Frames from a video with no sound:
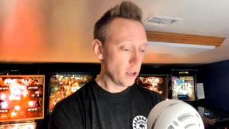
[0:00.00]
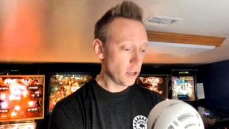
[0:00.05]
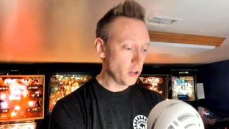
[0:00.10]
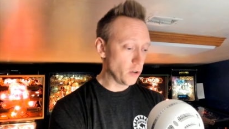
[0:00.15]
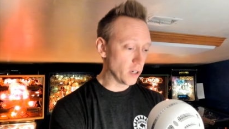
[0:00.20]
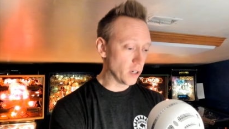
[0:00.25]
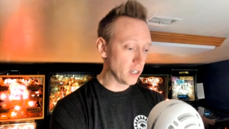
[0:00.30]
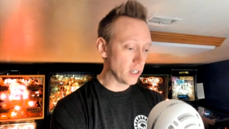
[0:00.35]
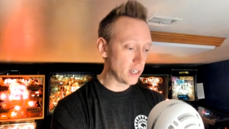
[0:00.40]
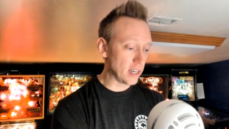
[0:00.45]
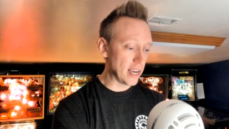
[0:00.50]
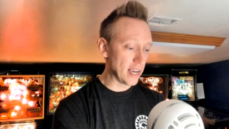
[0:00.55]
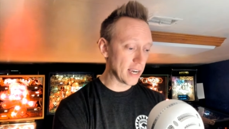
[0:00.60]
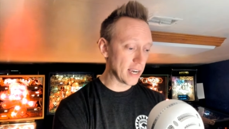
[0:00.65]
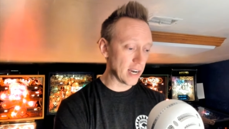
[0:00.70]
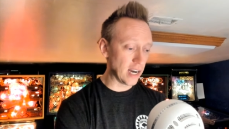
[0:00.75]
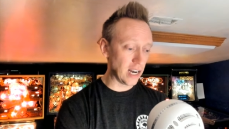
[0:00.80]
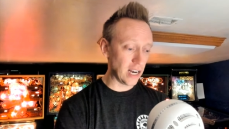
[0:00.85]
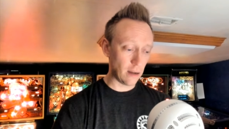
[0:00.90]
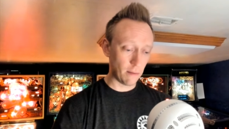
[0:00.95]
You can take
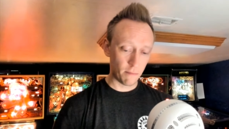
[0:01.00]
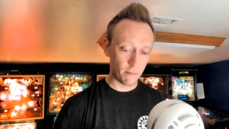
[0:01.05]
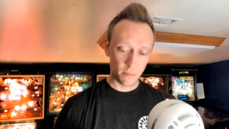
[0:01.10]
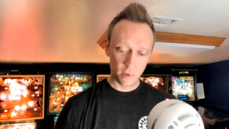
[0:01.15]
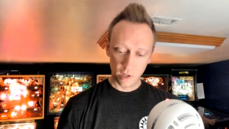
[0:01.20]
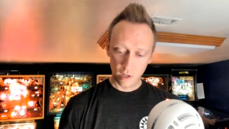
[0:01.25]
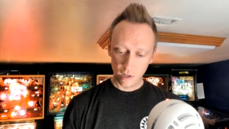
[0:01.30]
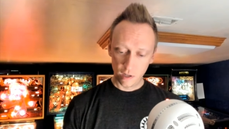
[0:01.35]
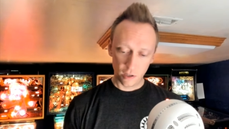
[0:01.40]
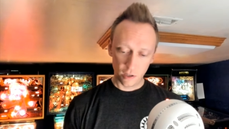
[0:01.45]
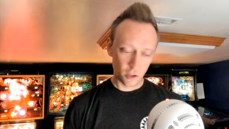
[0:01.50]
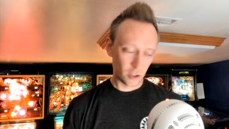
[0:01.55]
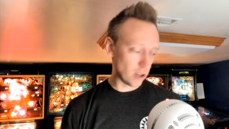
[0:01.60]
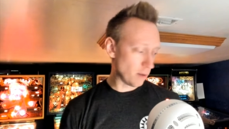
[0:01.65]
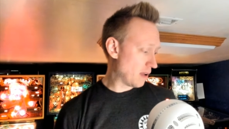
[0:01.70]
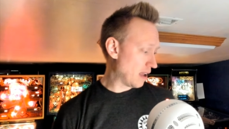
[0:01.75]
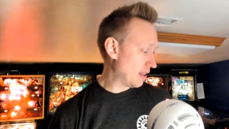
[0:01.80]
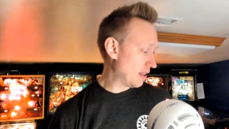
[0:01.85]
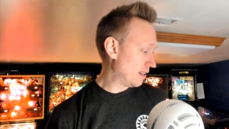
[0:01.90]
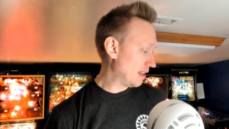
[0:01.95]
some
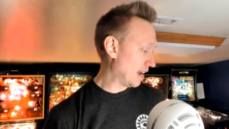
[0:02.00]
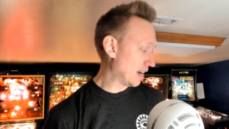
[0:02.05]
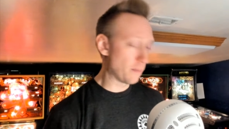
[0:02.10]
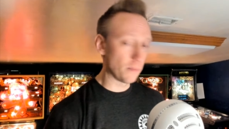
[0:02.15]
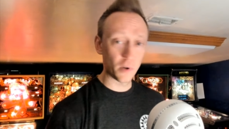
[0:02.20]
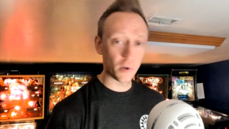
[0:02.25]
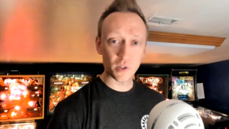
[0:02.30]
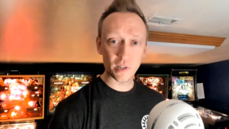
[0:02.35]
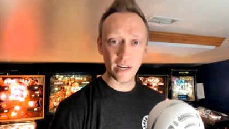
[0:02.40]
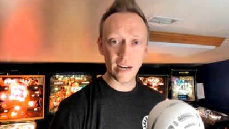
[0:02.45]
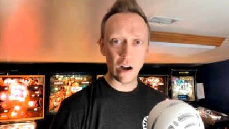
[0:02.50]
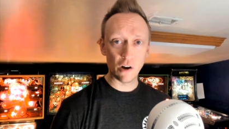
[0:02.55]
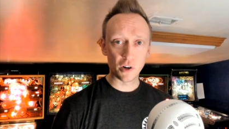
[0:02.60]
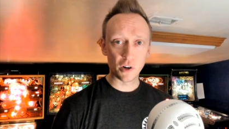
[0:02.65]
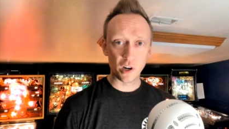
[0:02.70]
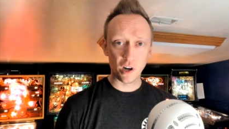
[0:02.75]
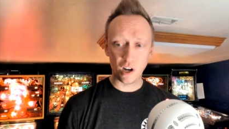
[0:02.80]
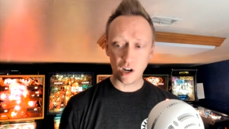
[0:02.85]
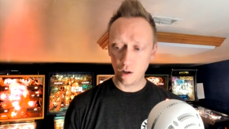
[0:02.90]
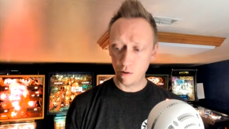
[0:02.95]
90%
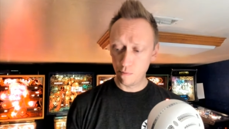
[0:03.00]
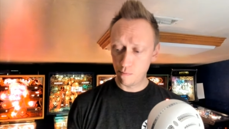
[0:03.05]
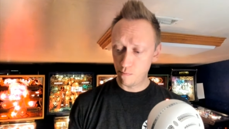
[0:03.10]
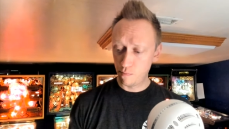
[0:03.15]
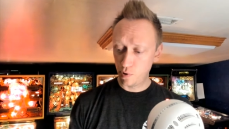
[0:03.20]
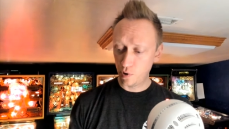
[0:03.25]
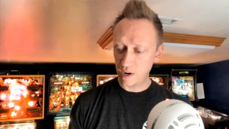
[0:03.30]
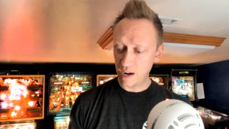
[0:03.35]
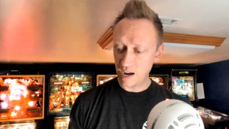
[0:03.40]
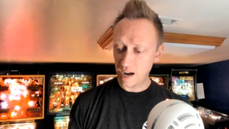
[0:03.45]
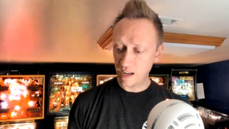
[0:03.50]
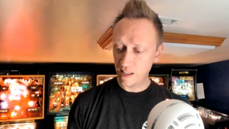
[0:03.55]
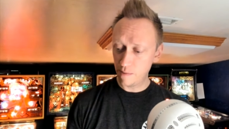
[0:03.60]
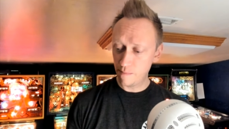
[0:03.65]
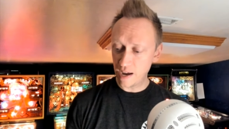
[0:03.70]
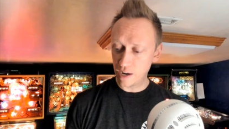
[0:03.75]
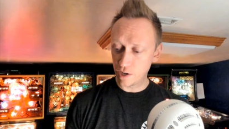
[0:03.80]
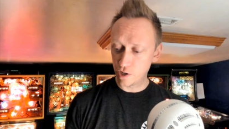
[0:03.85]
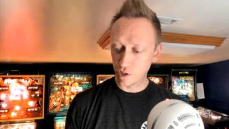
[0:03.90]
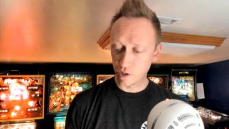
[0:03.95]
alcohol, put it on the
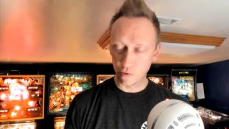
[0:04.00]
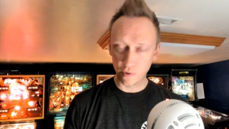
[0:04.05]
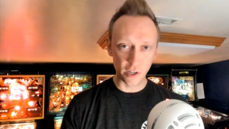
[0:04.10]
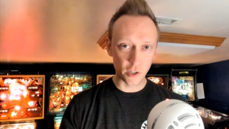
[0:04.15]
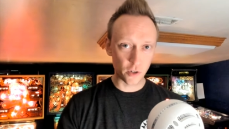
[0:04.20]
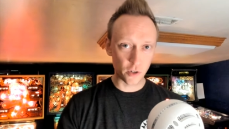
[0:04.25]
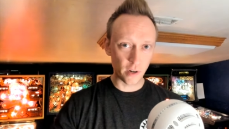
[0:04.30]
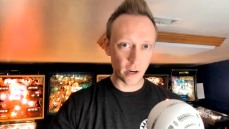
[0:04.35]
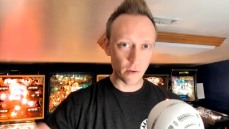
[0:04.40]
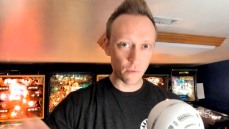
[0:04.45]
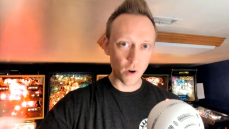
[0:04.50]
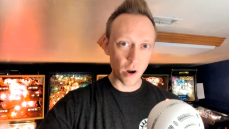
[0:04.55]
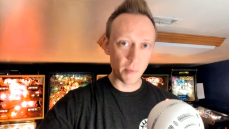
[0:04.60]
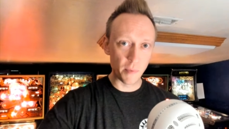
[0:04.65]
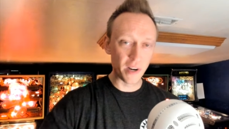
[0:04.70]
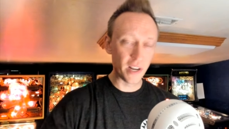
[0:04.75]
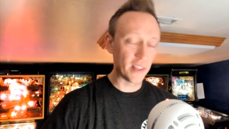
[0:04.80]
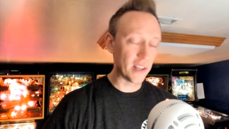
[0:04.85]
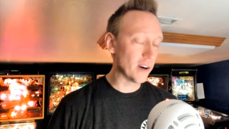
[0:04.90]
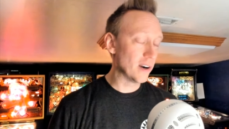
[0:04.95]
Magic Eraser, and rub
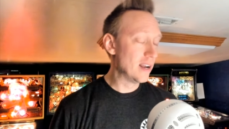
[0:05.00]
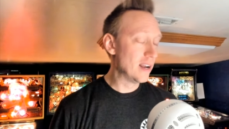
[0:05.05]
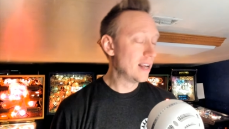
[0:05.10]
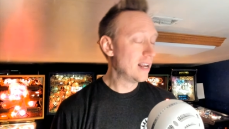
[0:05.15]
it in there.